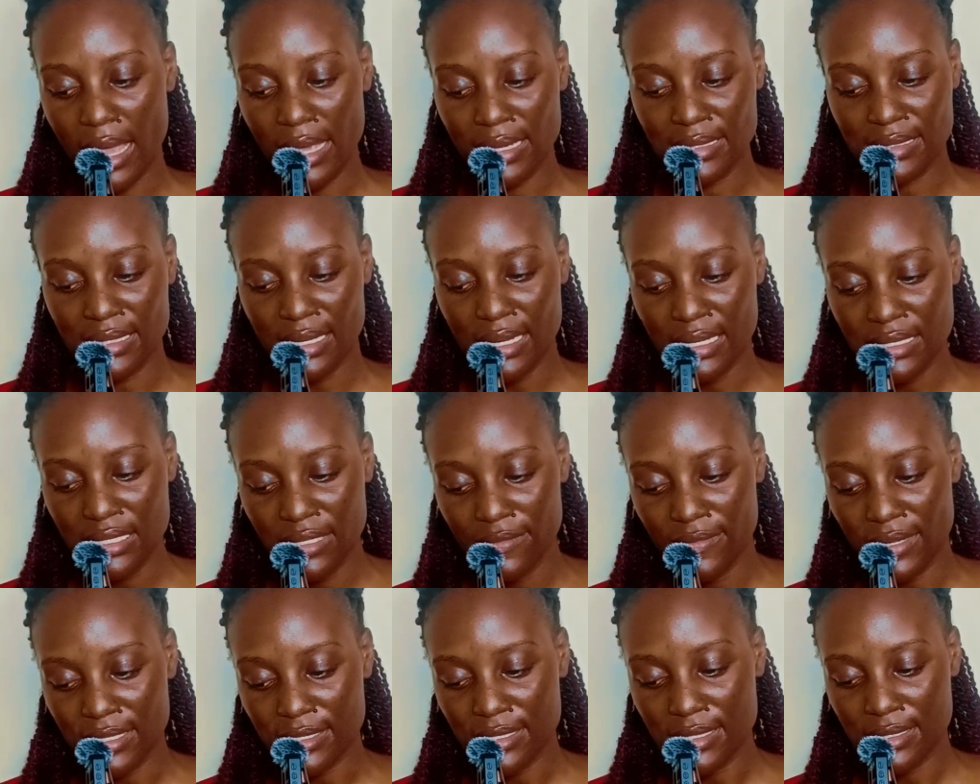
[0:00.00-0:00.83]

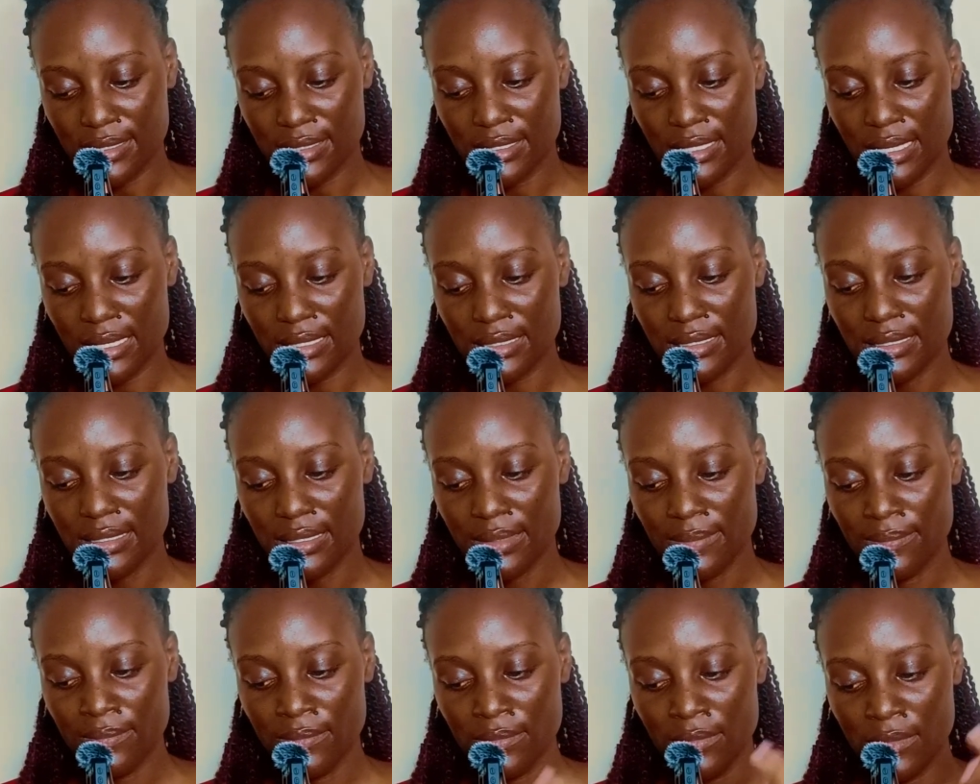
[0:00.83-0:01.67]
executive assistant,
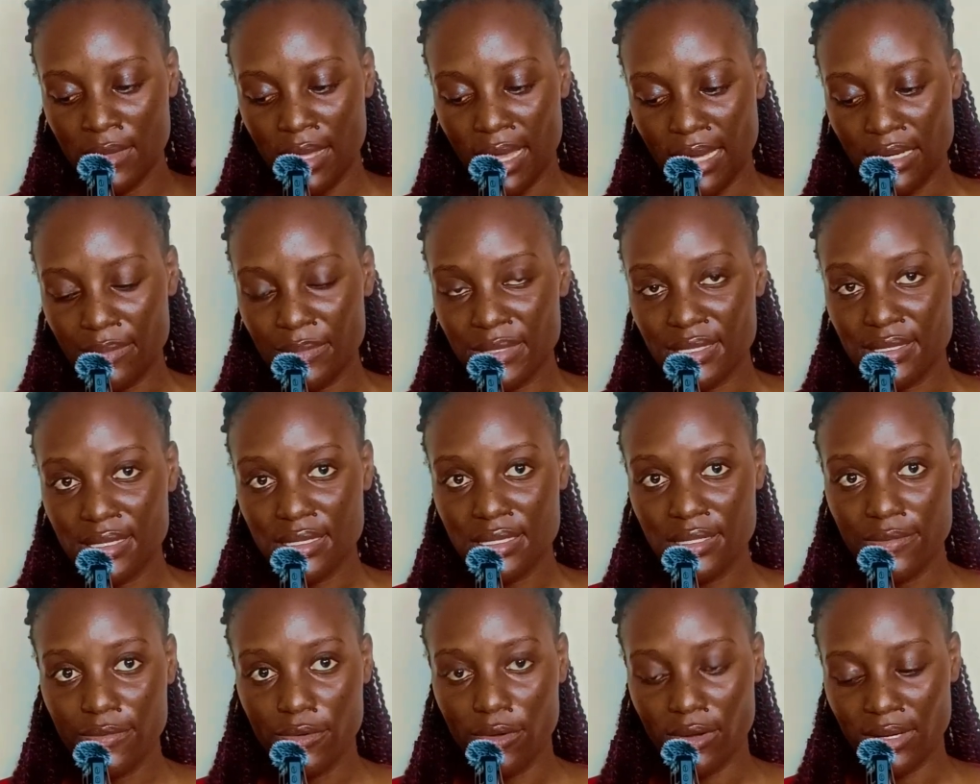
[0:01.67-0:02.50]

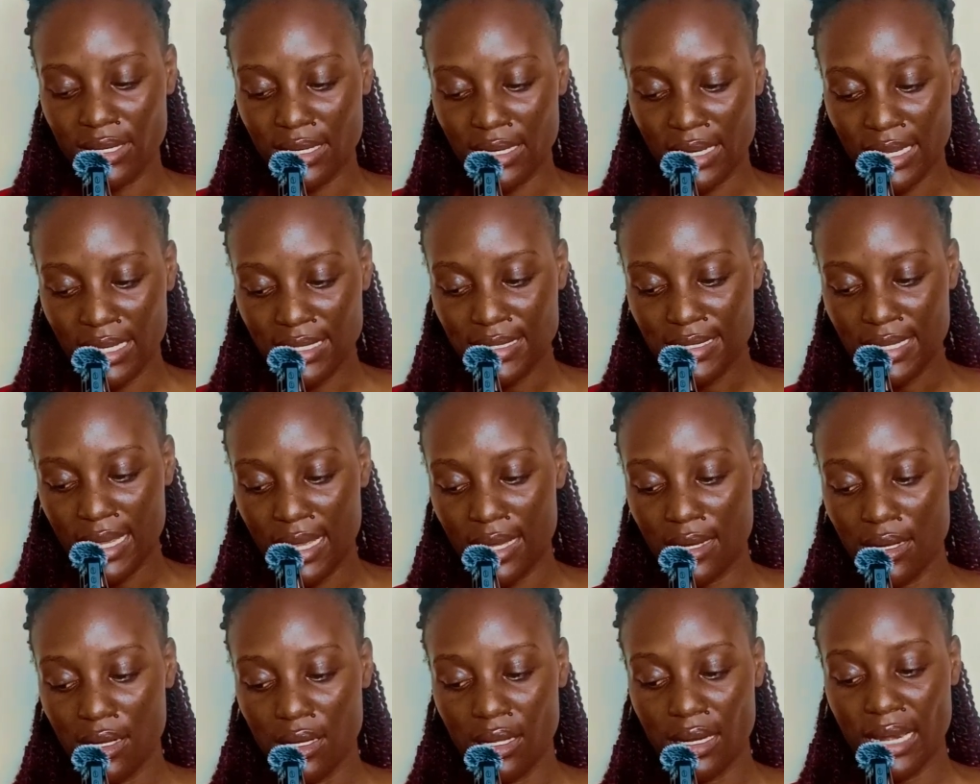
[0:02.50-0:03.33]
administrative
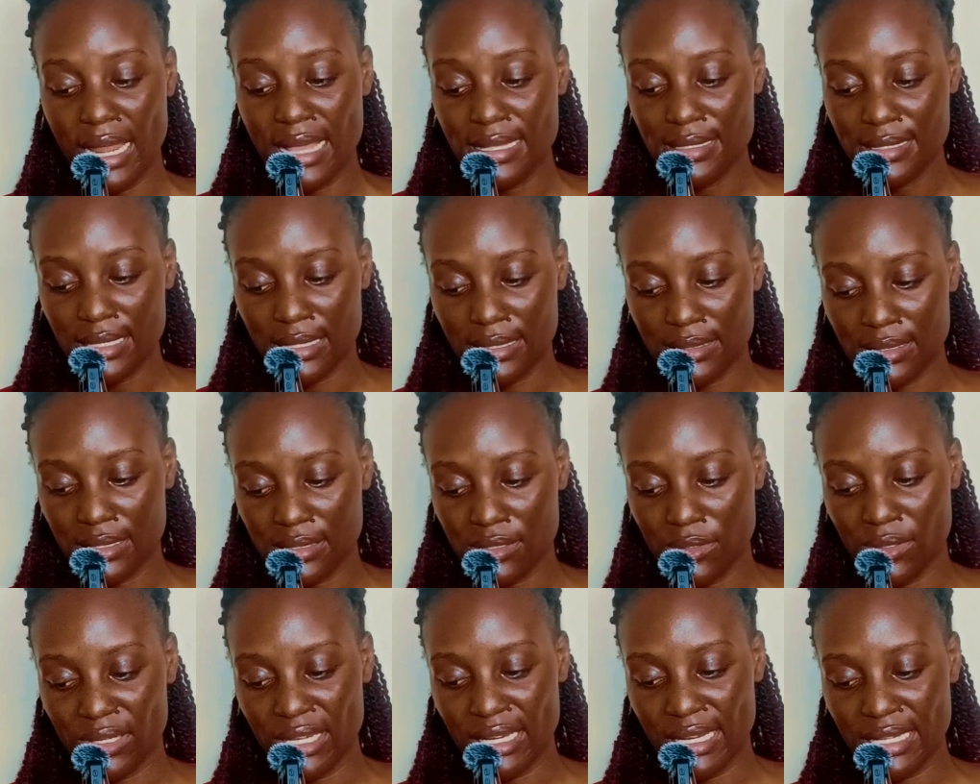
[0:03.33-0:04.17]
coordinator, client
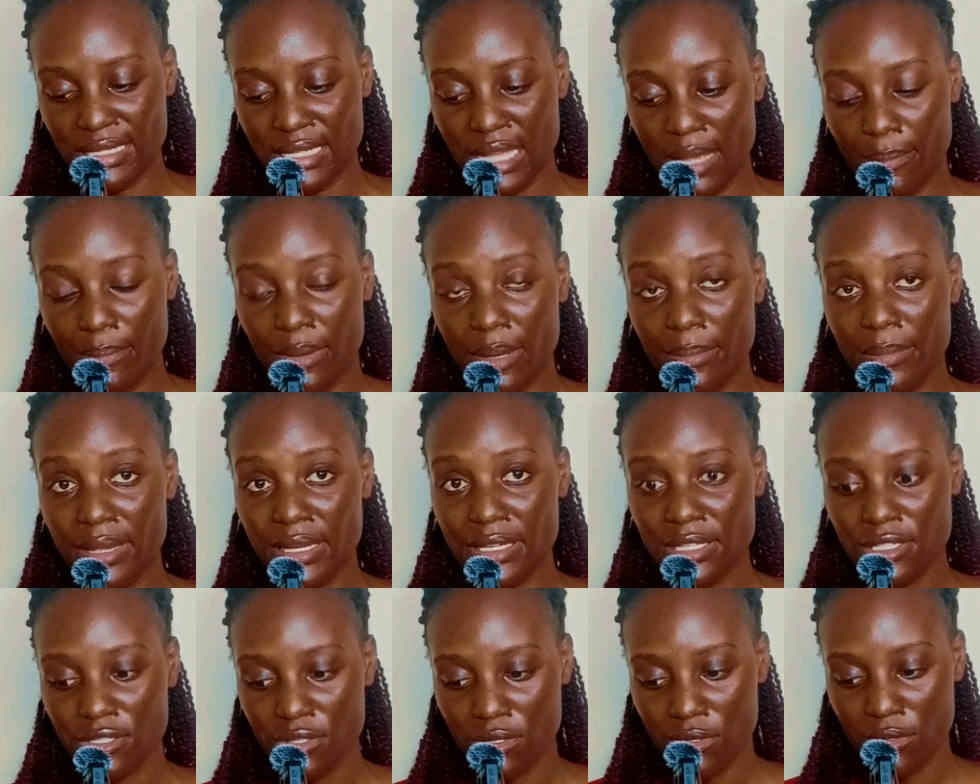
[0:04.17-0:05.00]
success coordinator,
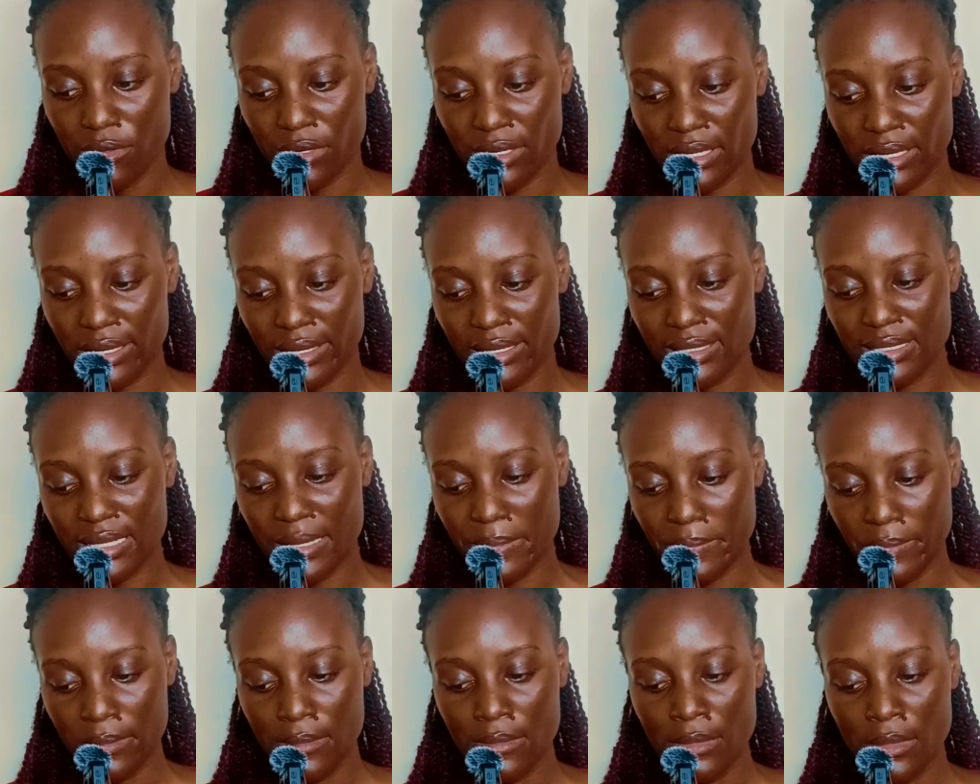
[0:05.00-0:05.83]
implementation
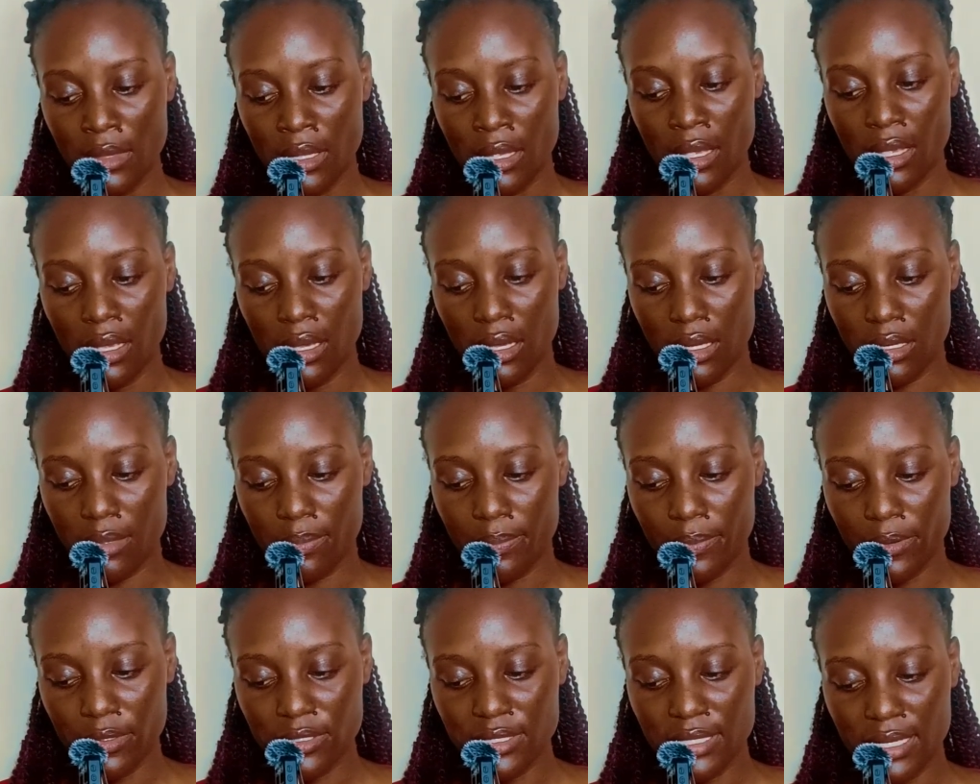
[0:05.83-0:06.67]
coordinator,
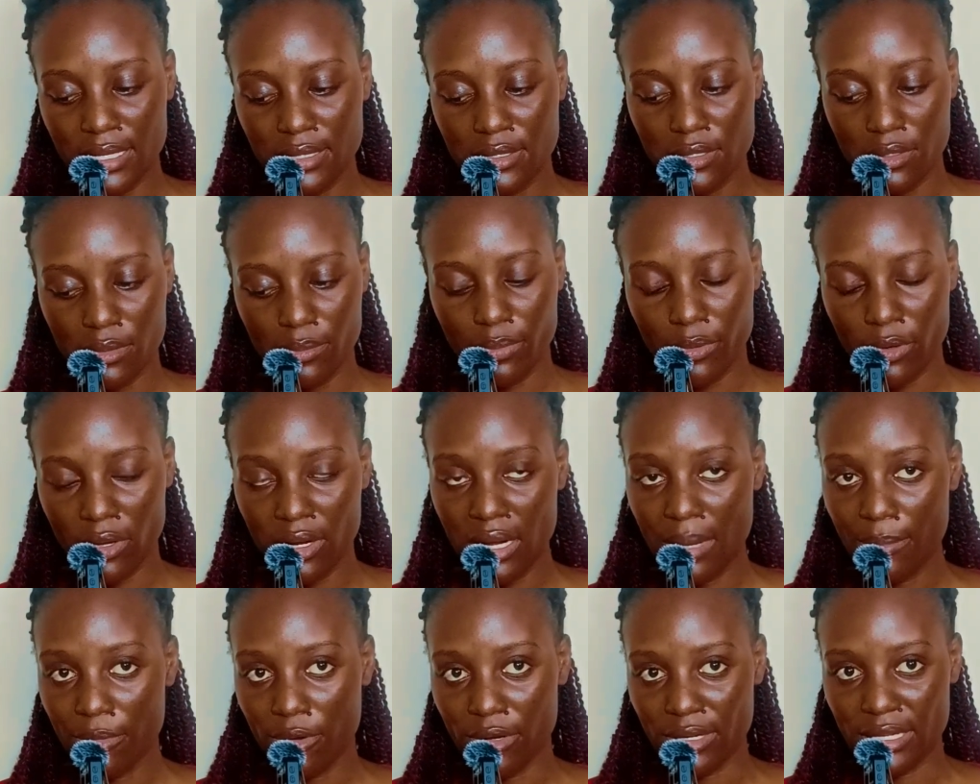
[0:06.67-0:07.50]
and project
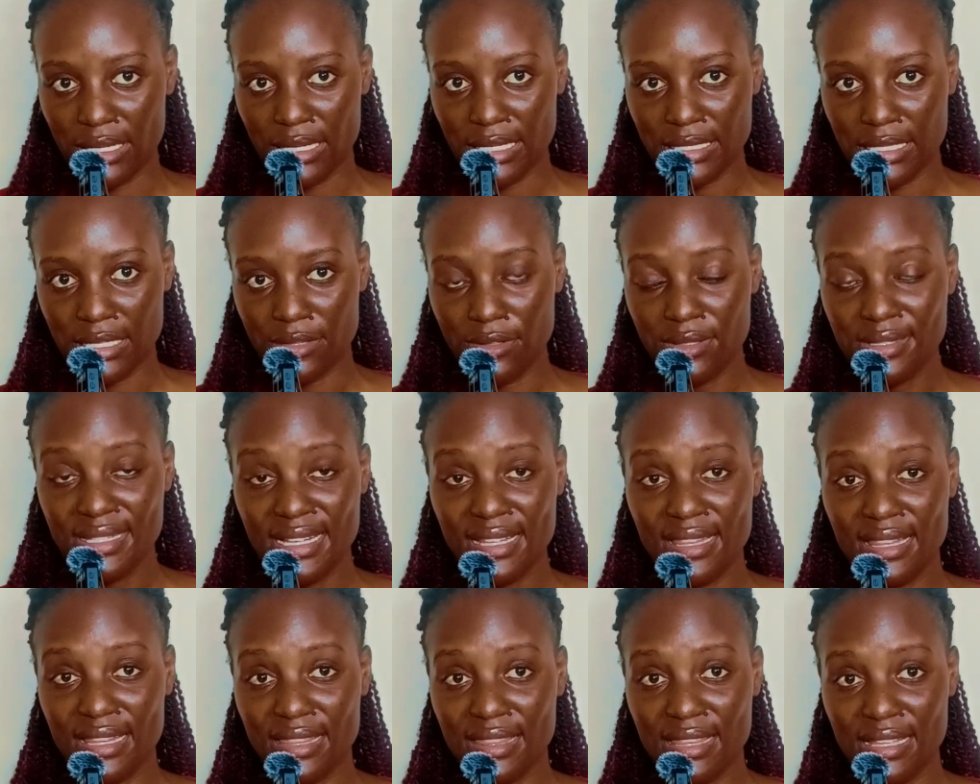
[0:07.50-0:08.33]
program coordinator. Those
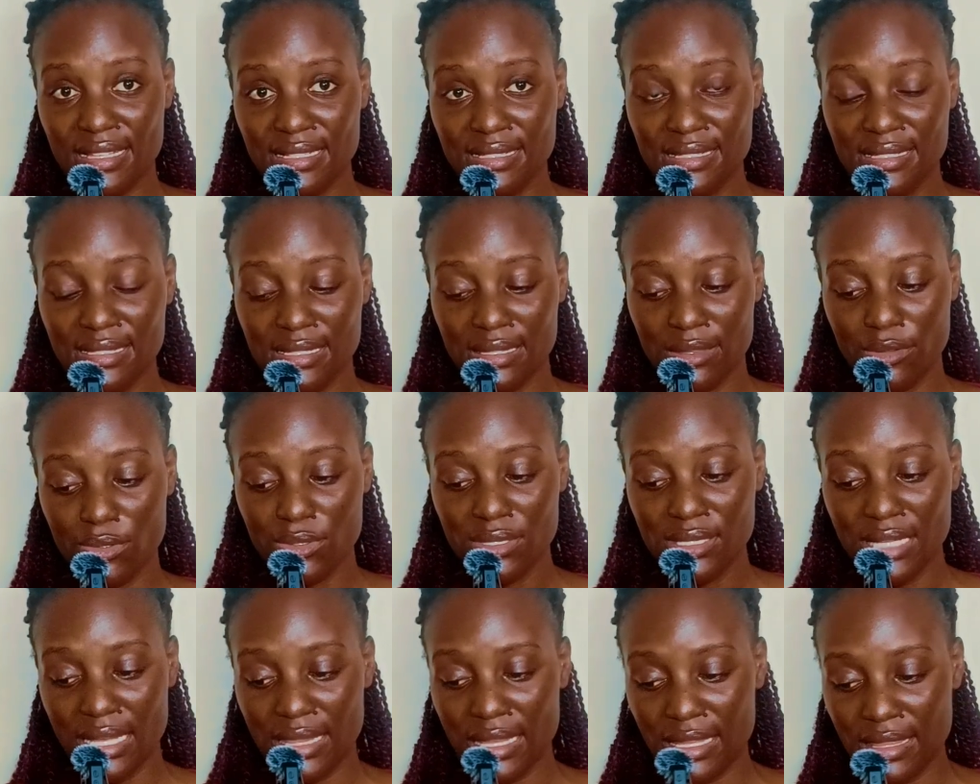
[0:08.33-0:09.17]
are the things.
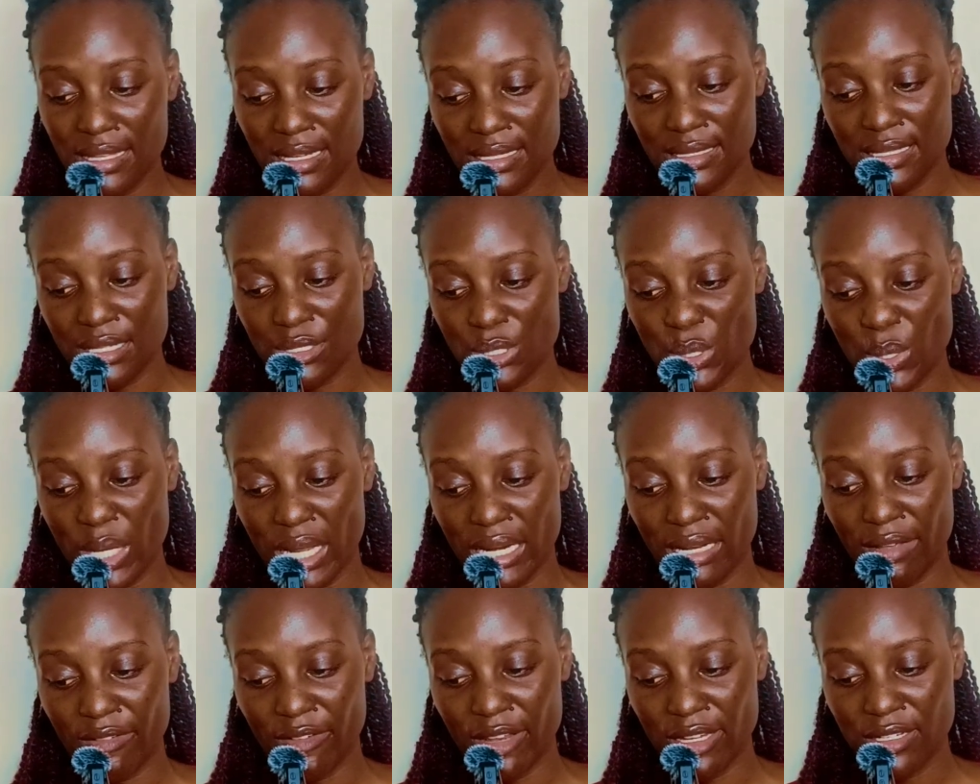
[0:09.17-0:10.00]
Those are the things that you
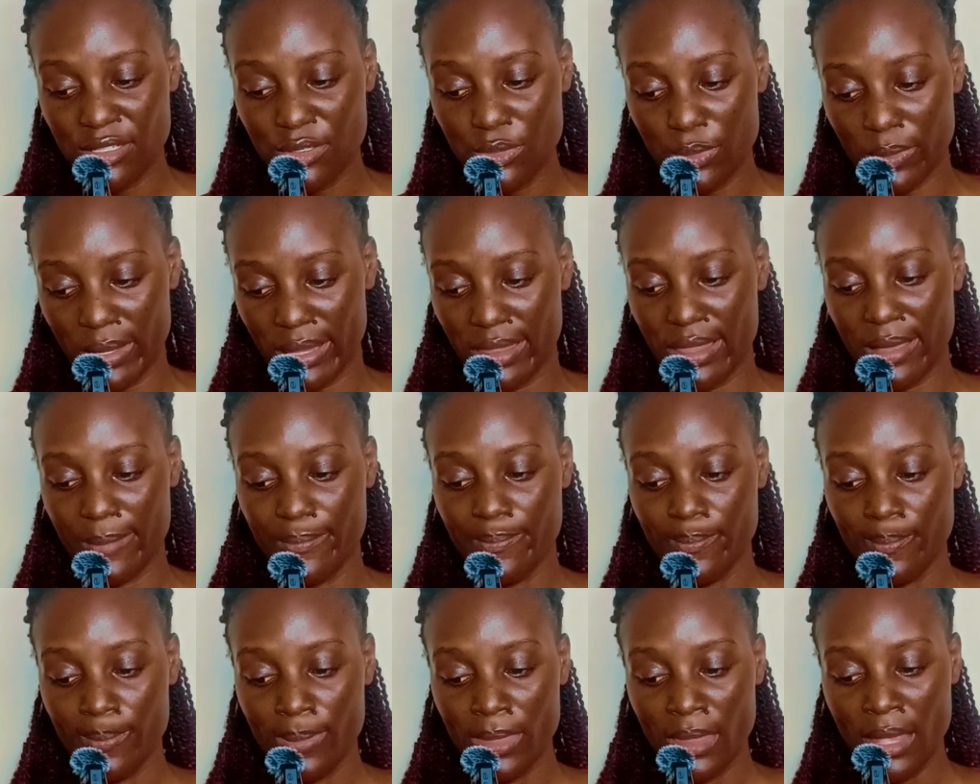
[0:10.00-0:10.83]
can create together.